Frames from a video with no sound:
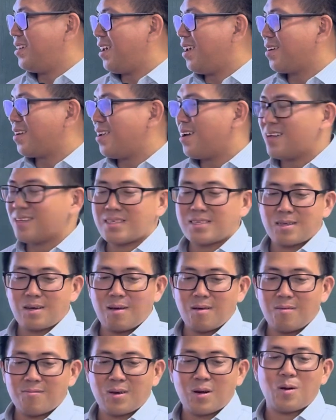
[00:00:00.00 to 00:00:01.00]
areas
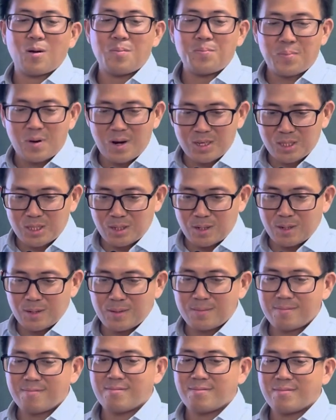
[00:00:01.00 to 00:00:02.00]
of compression.
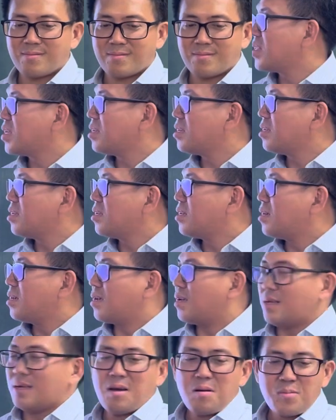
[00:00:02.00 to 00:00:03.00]

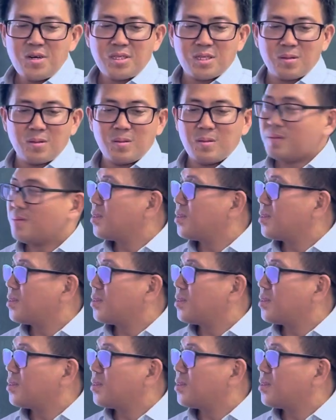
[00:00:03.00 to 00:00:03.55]
Number two